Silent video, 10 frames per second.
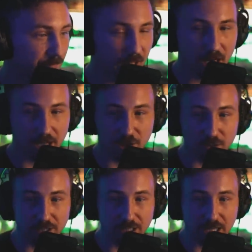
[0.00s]
I
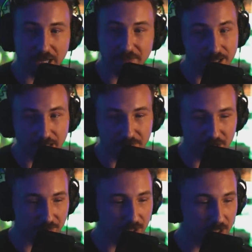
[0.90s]
agree. And then they've
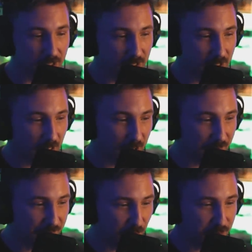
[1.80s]
even uh,
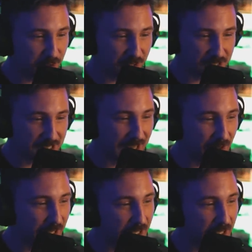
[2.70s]
filtered us down.